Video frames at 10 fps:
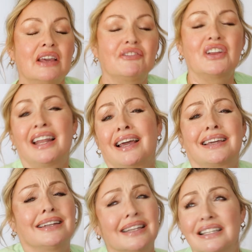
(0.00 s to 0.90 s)
If you like
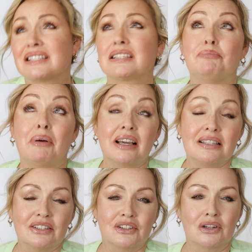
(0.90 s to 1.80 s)
a little
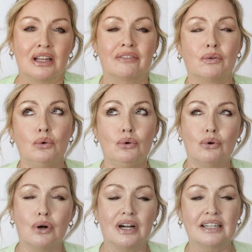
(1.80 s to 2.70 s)
spice in your life,
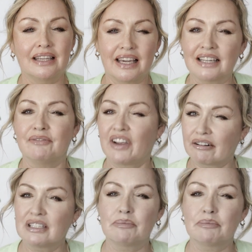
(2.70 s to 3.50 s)
ooh, yeah, very